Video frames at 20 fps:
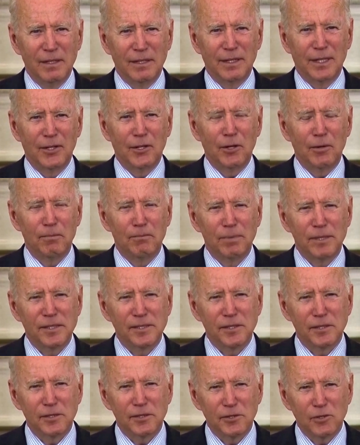get our
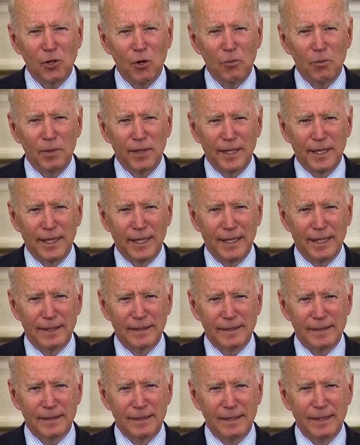businesses open again,
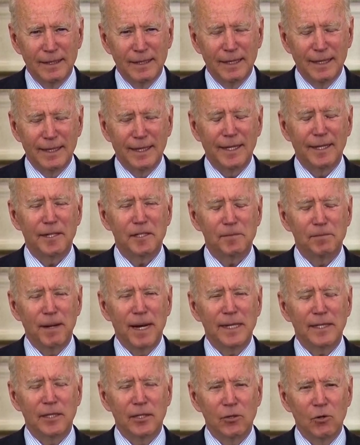and get us back to